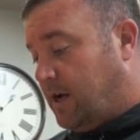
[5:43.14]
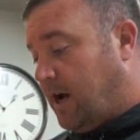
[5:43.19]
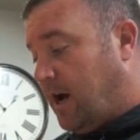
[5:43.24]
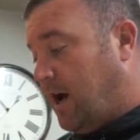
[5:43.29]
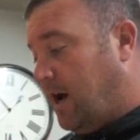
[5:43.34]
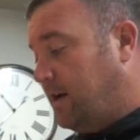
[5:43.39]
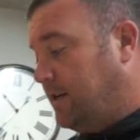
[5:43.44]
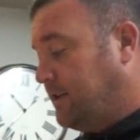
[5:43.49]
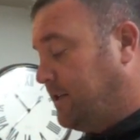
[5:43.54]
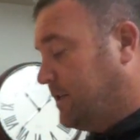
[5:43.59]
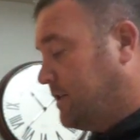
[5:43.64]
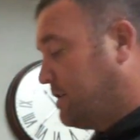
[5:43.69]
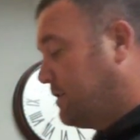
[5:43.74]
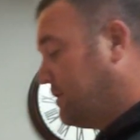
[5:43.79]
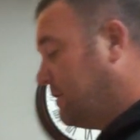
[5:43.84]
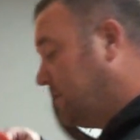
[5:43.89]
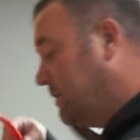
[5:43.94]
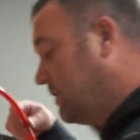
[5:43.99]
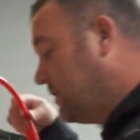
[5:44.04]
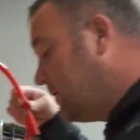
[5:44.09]

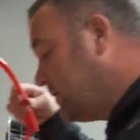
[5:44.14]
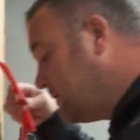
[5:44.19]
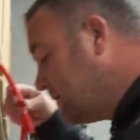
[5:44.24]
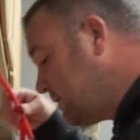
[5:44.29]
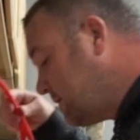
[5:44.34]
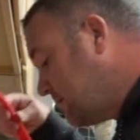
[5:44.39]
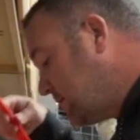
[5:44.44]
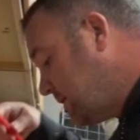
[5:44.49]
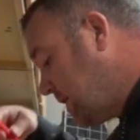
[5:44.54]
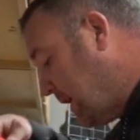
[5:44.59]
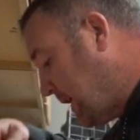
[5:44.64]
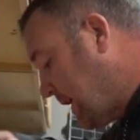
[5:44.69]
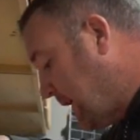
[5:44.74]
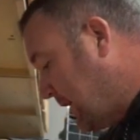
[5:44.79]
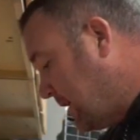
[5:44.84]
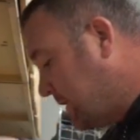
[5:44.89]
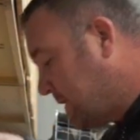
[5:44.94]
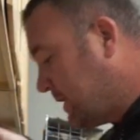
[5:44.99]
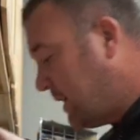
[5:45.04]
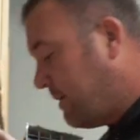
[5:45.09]

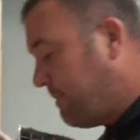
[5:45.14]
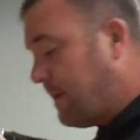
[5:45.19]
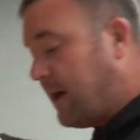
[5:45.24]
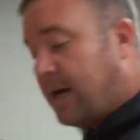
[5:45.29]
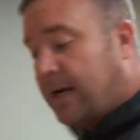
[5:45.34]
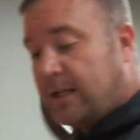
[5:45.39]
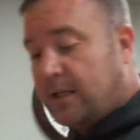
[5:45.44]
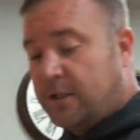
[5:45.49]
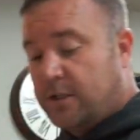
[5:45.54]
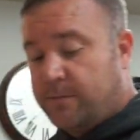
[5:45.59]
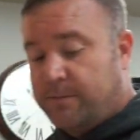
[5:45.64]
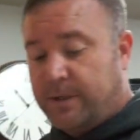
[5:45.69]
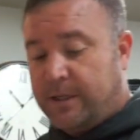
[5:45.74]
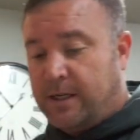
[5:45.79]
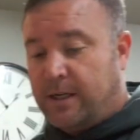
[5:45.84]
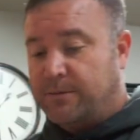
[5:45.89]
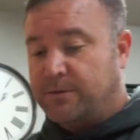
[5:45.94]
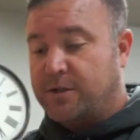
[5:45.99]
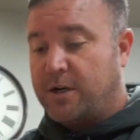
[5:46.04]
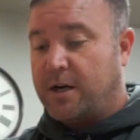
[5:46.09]
kind of stepped back a little bit,
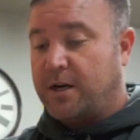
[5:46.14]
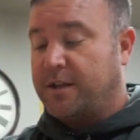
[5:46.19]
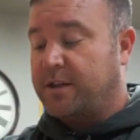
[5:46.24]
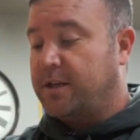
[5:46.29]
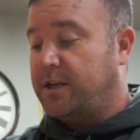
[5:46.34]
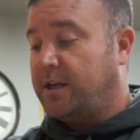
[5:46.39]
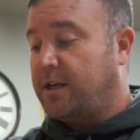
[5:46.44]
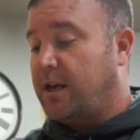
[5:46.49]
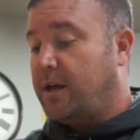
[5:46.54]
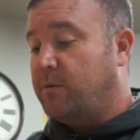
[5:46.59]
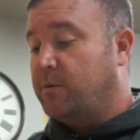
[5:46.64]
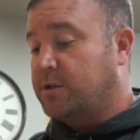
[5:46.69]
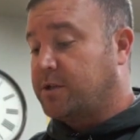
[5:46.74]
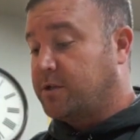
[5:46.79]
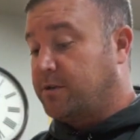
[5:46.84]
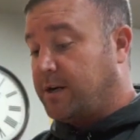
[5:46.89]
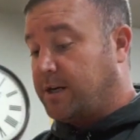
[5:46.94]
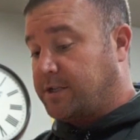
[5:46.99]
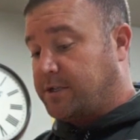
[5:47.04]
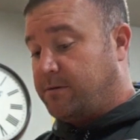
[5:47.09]
and I'm trying to think, hey, which
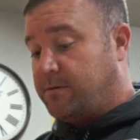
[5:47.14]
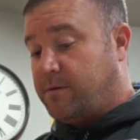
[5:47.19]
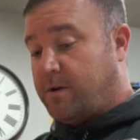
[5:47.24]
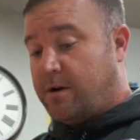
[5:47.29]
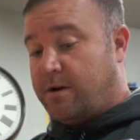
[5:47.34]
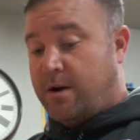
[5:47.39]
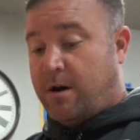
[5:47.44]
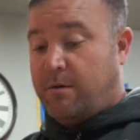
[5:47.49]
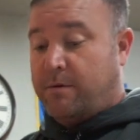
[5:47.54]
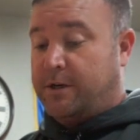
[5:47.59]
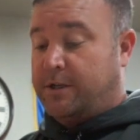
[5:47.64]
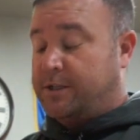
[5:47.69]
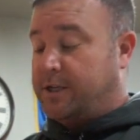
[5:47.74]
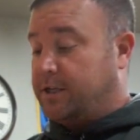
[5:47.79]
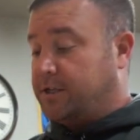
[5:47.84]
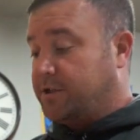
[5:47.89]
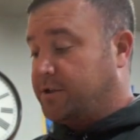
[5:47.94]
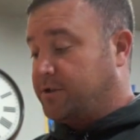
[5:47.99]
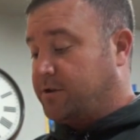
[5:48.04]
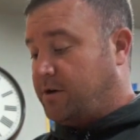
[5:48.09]
direction do I want to
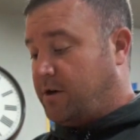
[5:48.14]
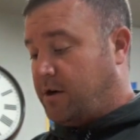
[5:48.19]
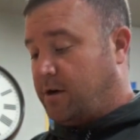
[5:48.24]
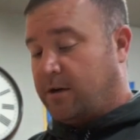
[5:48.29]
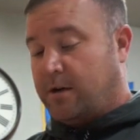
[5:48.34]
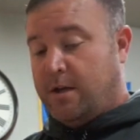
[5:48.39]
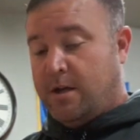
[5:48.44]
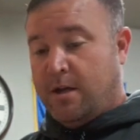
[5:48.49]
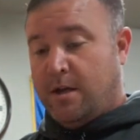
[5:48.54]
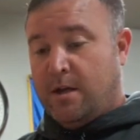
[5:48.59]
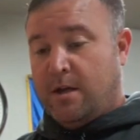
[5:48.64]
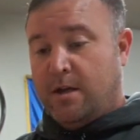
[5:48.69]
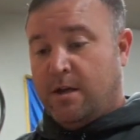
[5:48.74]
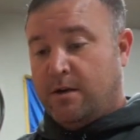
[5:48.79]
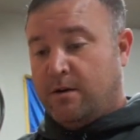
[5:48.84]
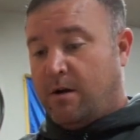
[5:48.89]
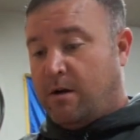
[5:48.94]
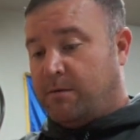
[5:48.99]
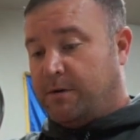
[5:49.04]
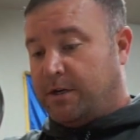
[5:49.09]
take this truck?
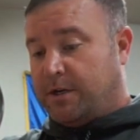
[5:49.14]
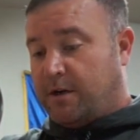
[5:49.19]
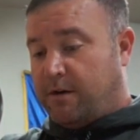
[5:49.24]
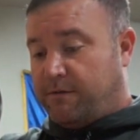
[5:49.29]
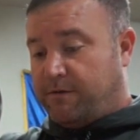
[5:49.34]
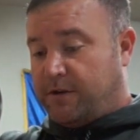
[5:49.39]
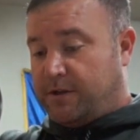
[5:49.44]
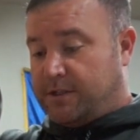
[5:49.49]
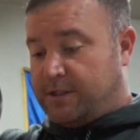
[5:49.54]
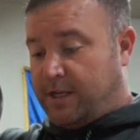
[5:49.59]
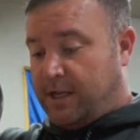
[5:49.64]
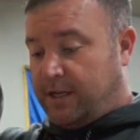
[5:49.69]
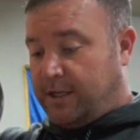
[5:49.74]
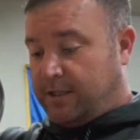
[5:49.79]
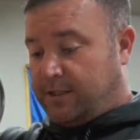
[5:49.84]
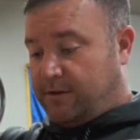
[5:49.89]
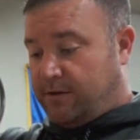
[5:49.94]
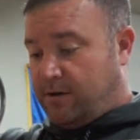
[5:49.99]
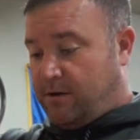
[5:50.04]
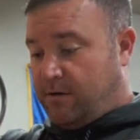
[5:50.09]
Do I want to go for
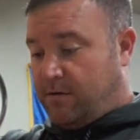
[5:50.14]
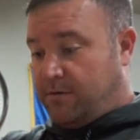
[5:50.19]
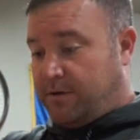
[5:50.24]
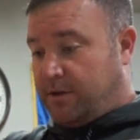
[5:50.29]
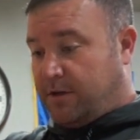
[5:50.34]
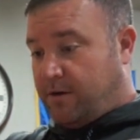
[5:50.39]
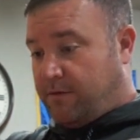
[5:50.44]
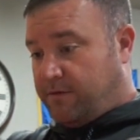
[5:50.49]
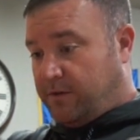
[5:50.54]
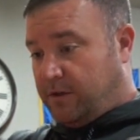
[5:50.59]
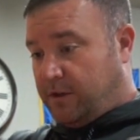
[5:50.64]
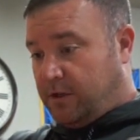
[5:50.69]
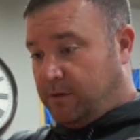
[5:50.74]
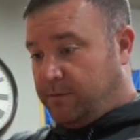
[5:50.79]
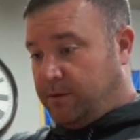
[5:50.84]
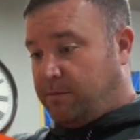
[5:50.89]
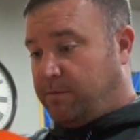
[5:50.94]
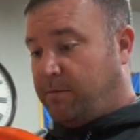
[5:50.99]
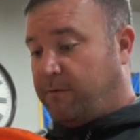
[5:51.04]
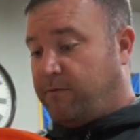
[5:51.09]
aesthetics, or do I want to go for a little
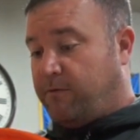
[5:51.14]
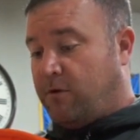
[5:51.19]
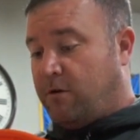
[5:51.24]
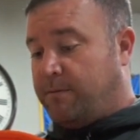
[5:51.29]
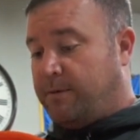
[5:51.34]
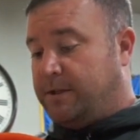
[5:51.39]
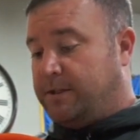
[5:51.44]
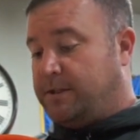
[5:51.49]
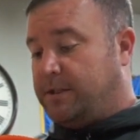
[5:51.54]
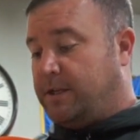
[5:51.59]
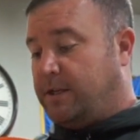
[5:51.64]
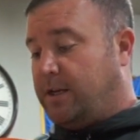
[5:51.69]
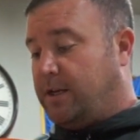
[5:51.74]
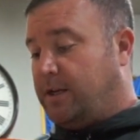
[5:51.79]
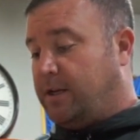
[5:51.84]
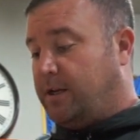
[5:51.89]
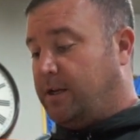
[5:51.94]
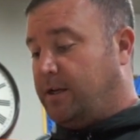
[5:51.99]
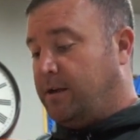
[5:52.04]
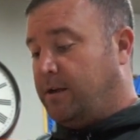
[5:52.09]
bit of performance?
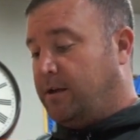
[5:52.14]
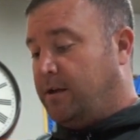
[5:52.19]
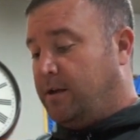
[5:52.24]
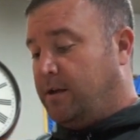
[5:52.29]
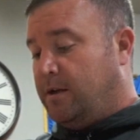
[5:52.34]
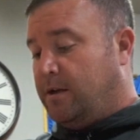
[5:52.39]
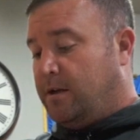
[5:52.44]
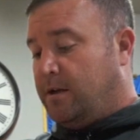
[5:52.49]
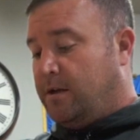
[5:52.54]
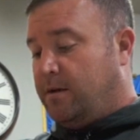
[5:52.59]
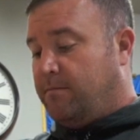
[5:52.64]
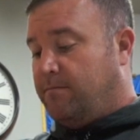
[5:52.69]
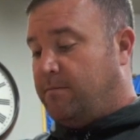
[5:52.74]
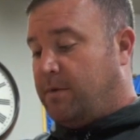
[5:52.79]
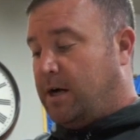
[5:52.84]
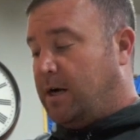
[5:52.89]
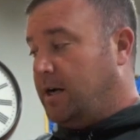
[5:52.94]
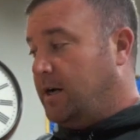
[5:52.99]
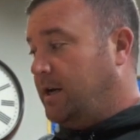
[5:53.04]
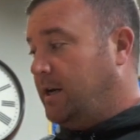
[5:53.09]
And
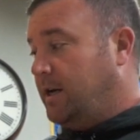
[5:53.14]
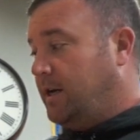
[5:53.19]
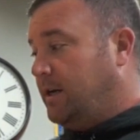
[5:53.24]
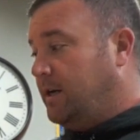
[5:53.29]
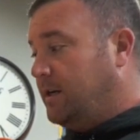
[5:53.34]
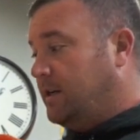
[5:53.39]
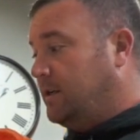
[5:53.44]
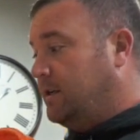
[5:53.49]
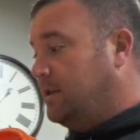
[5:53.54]
my